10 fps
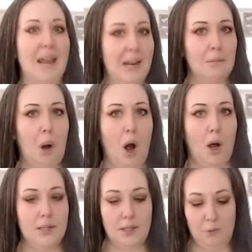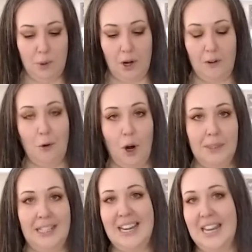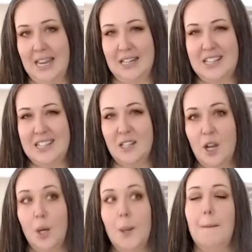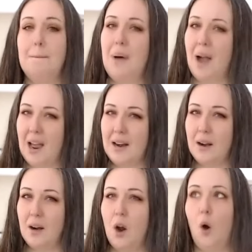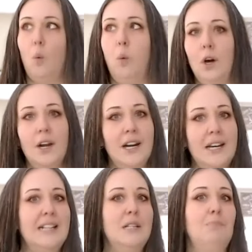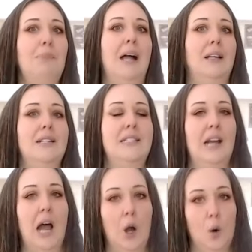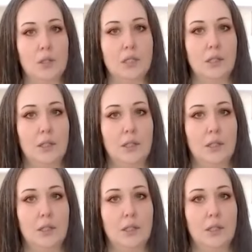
main parts of what our formula is, but we're going to need to balance it out.